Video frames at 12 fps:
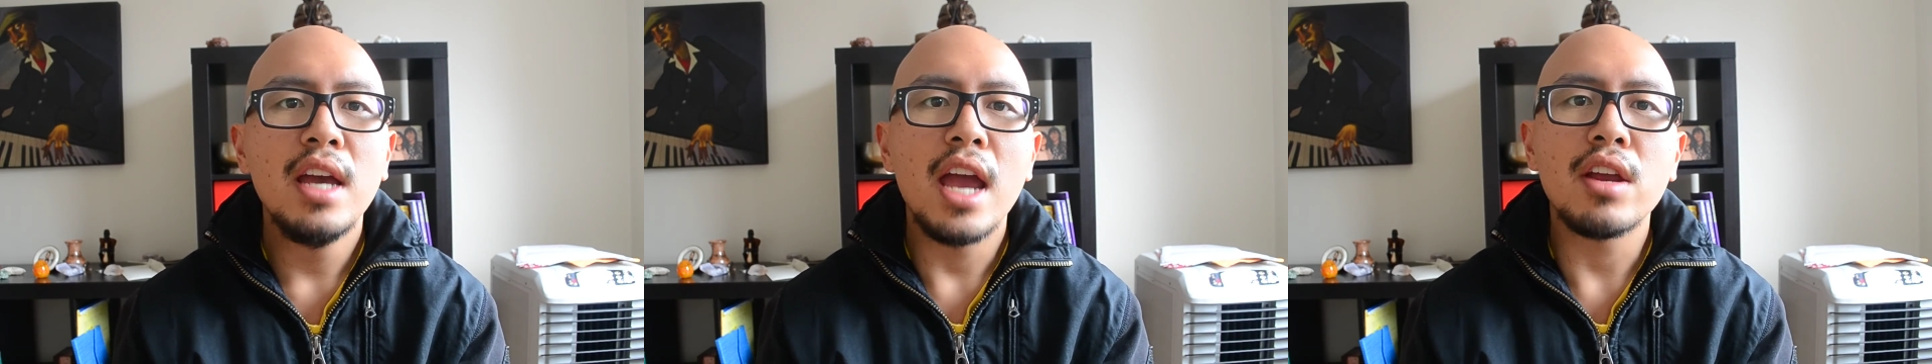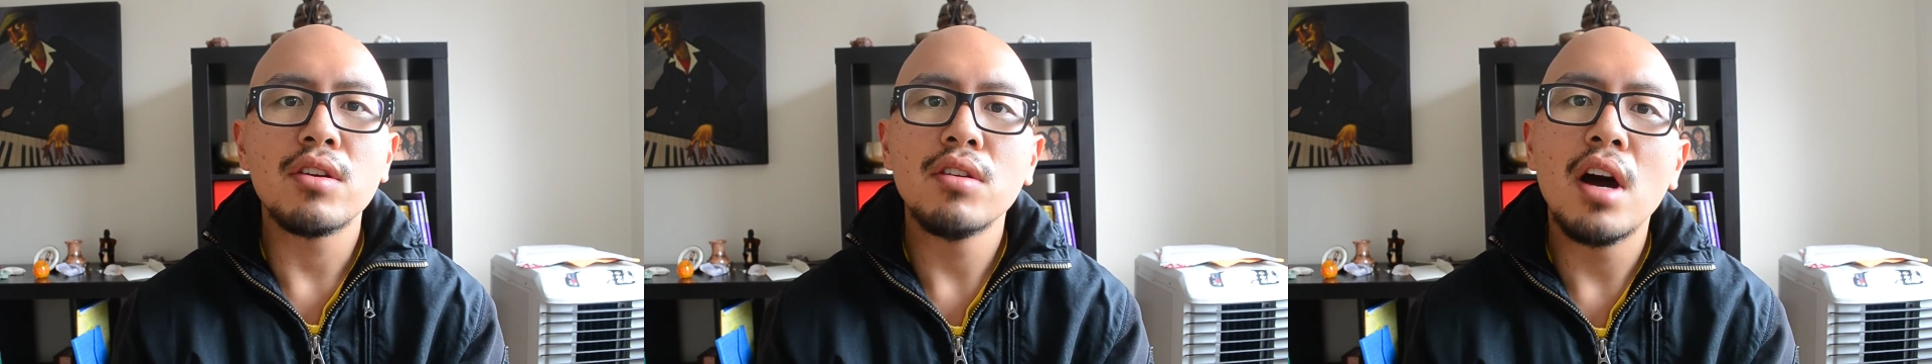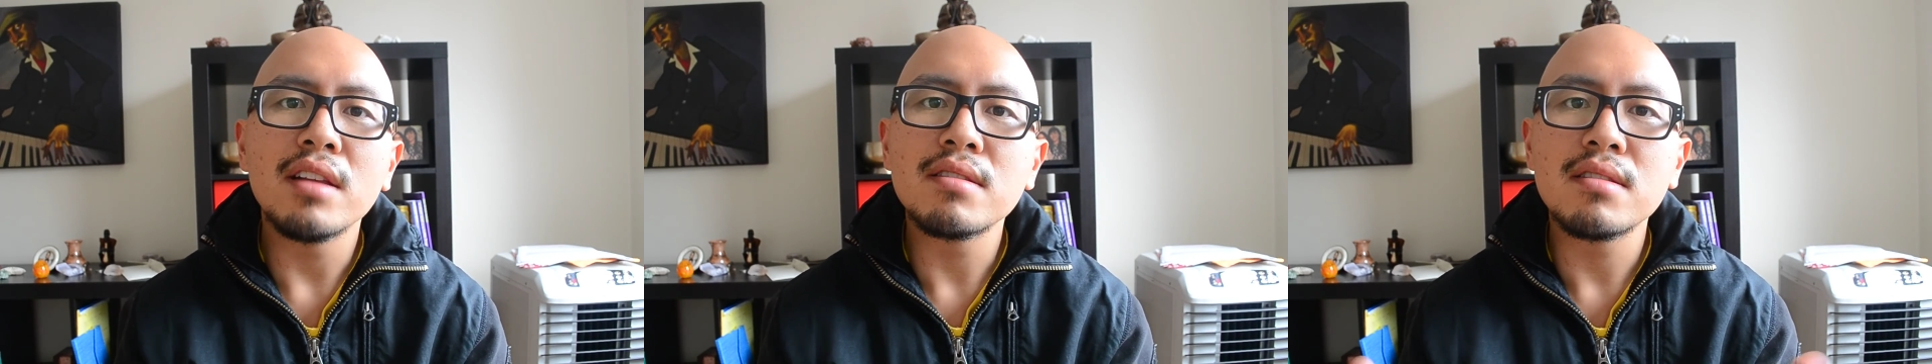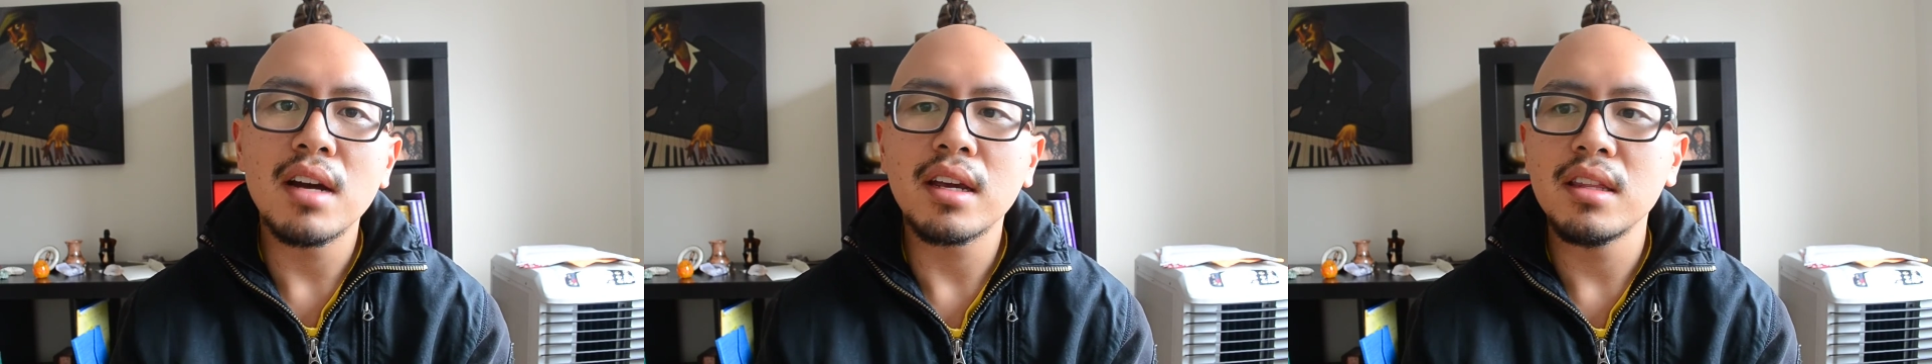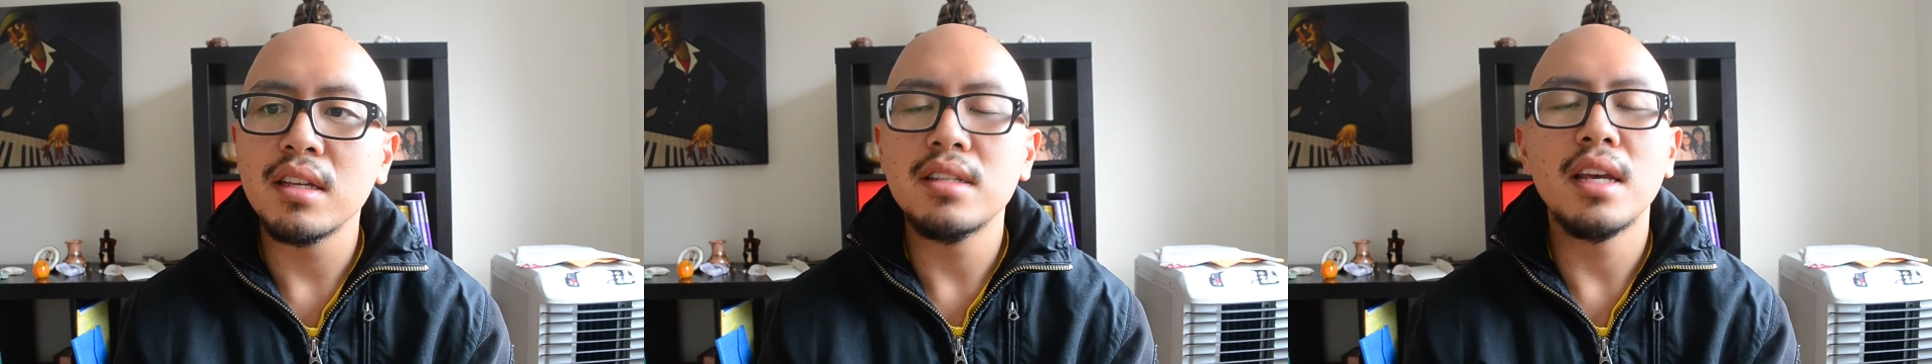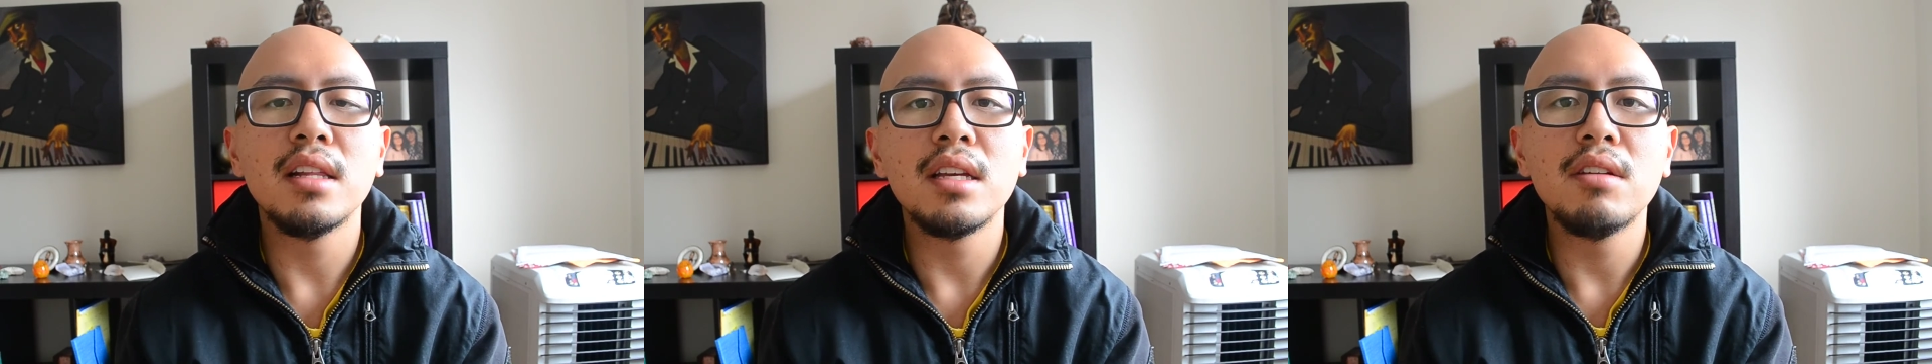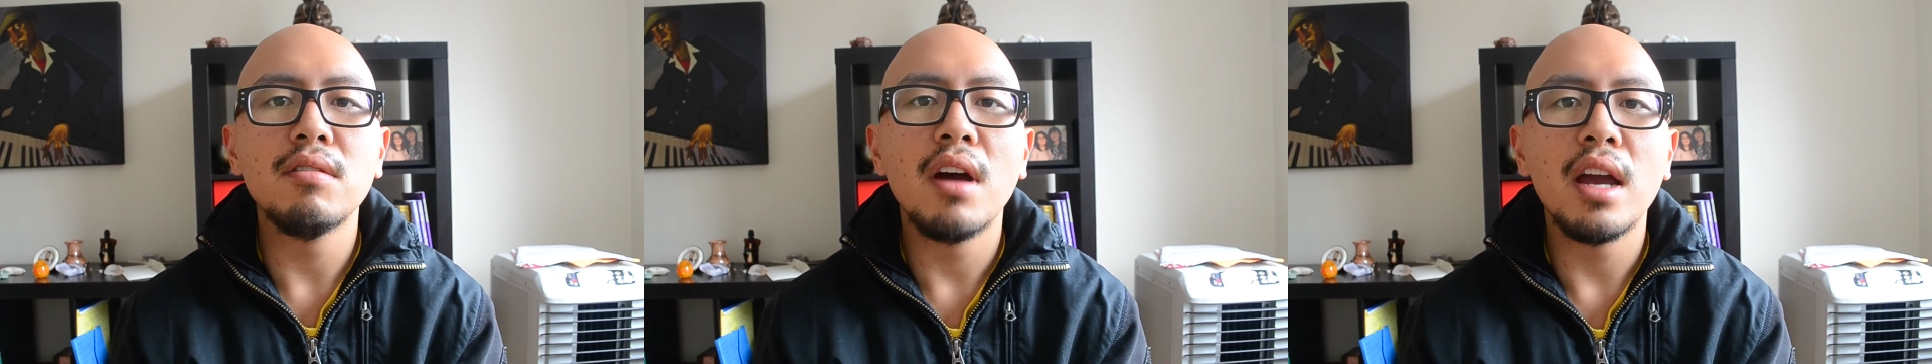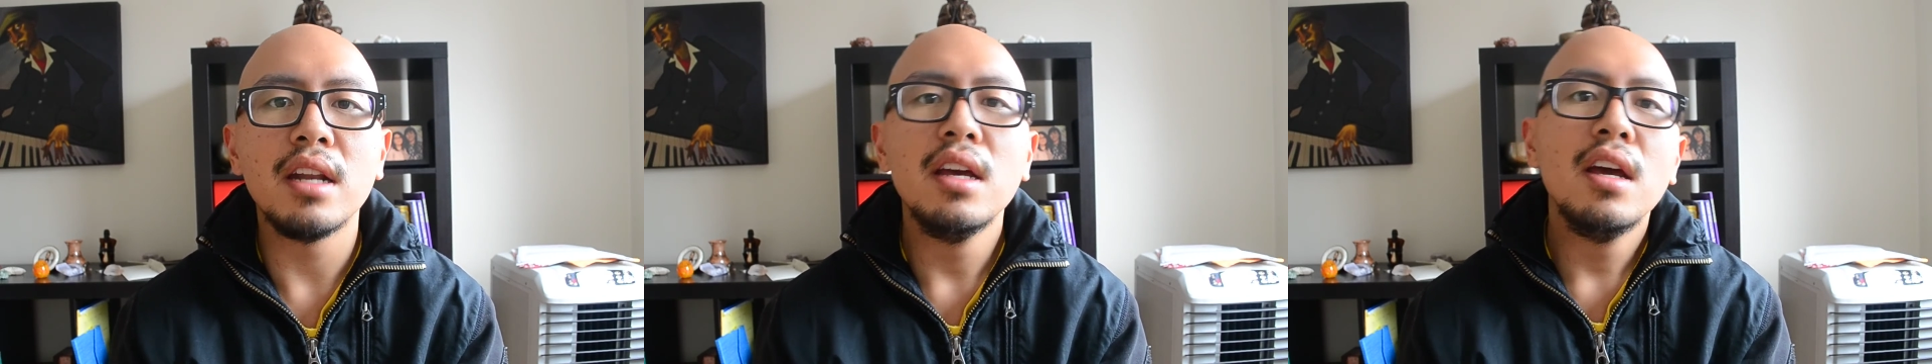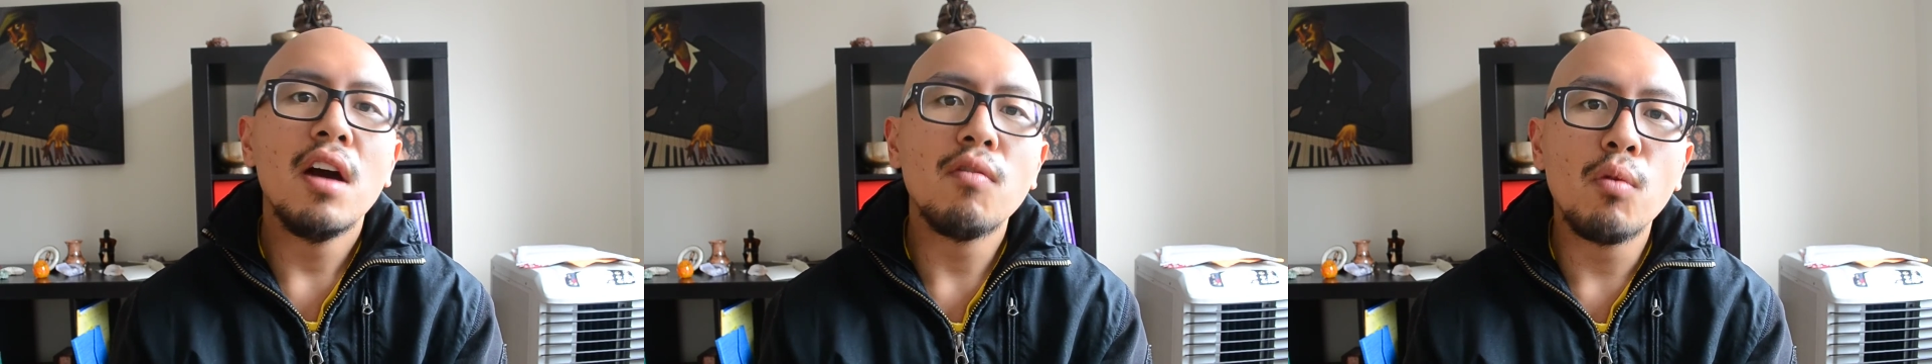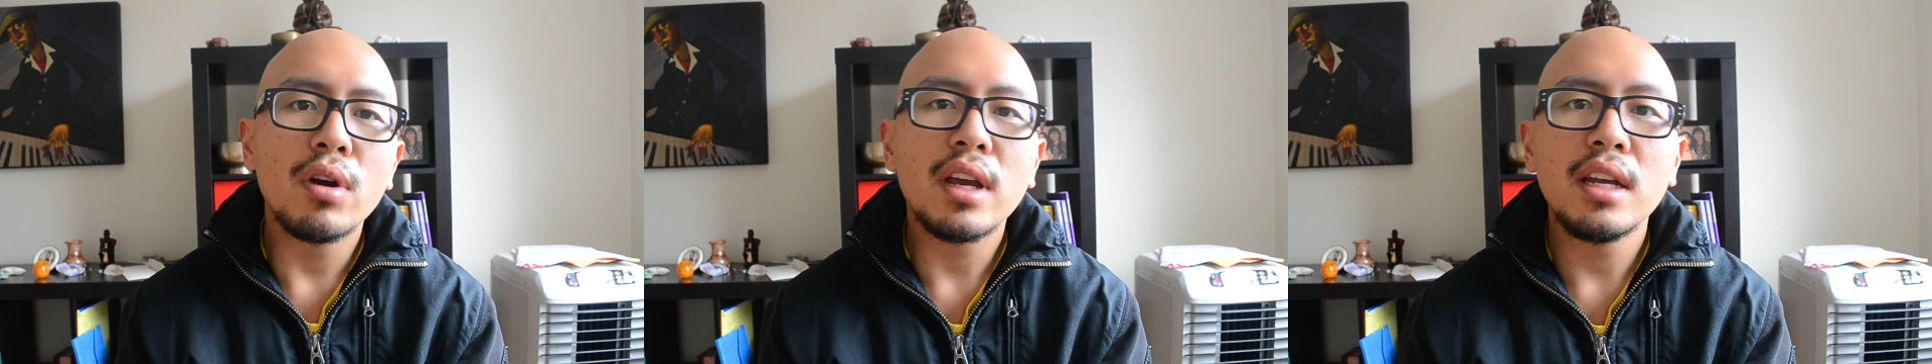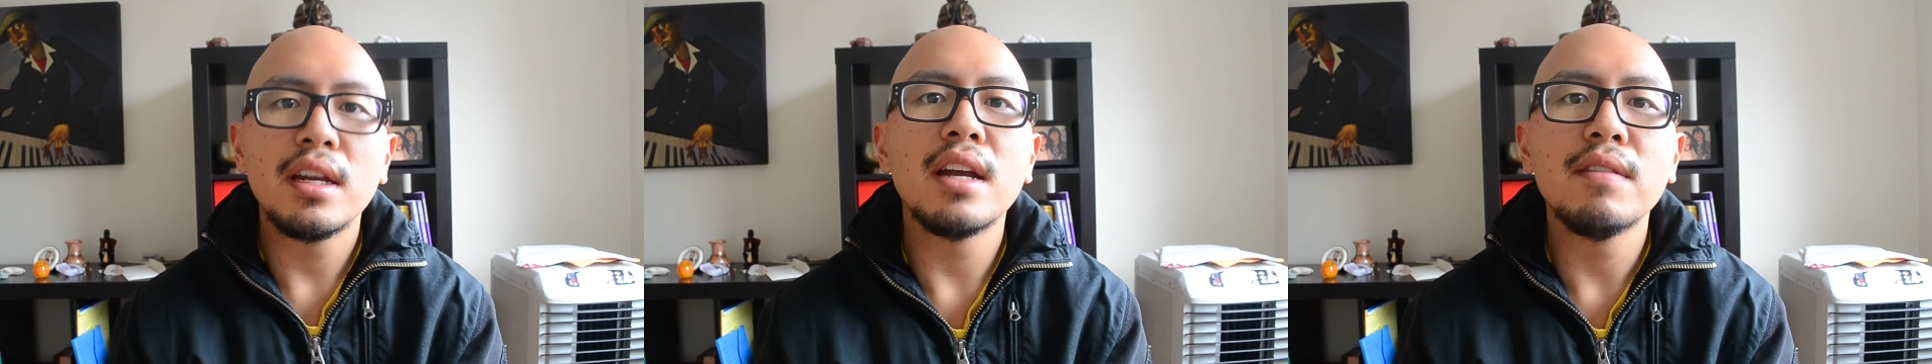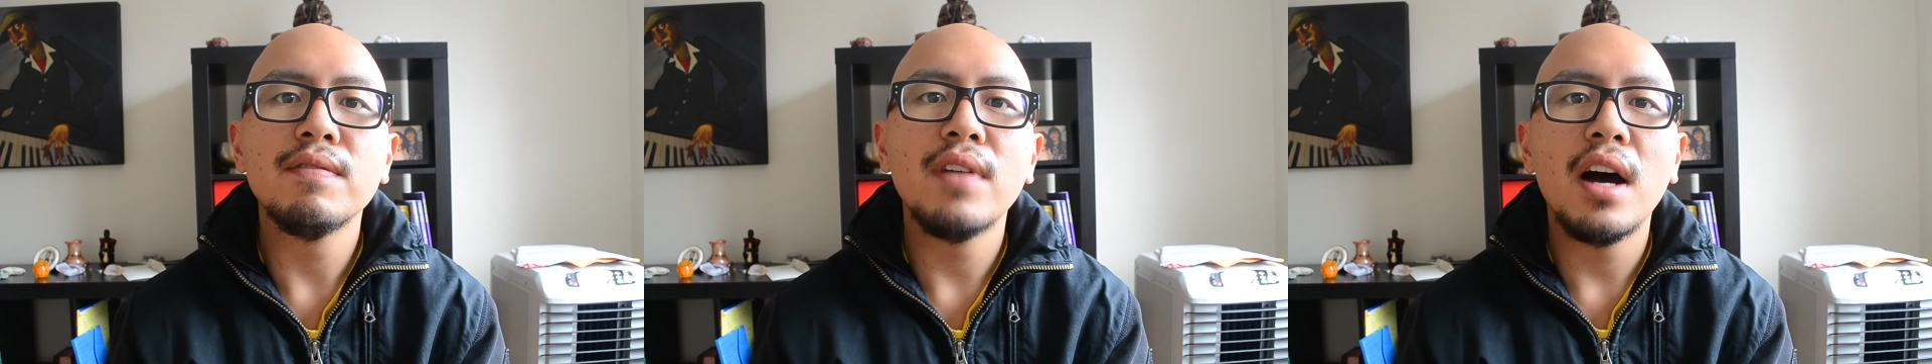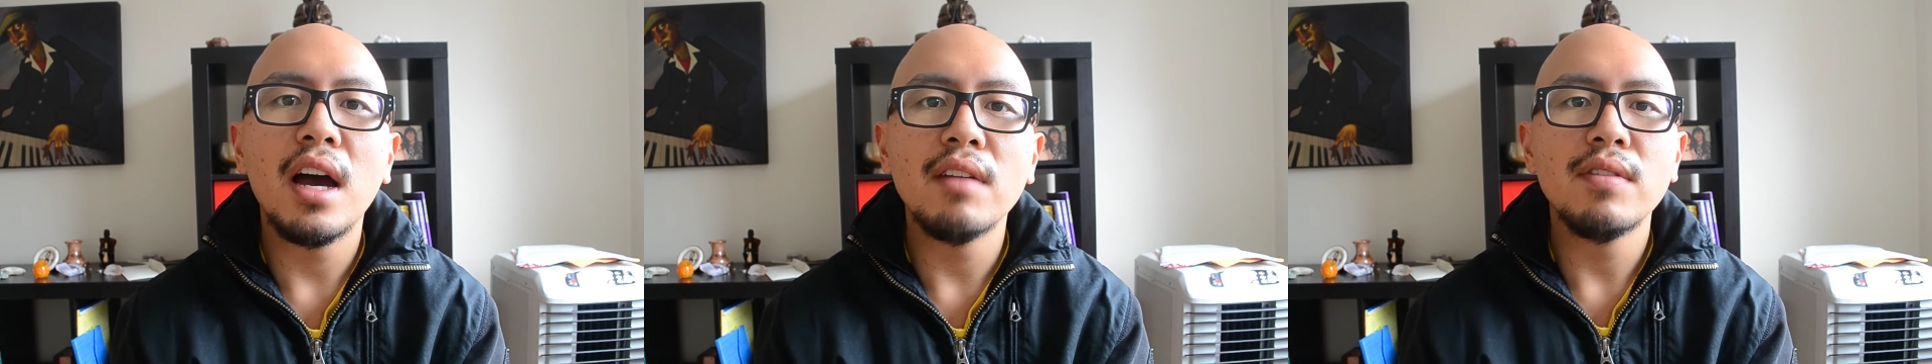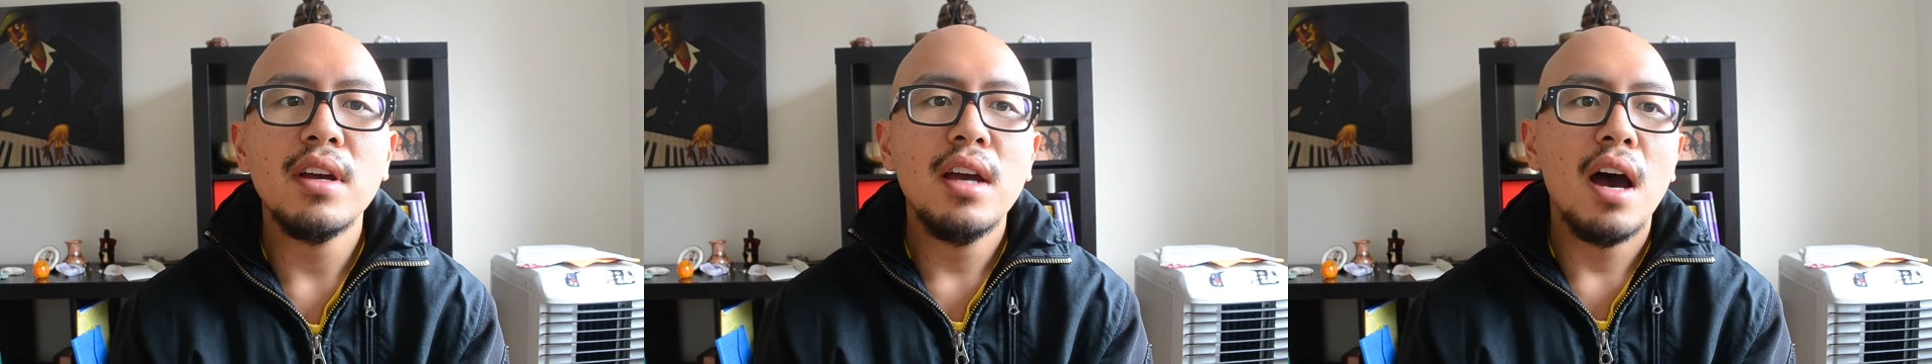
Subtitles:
and you're not stuck in the daily grind of working 9 to 5,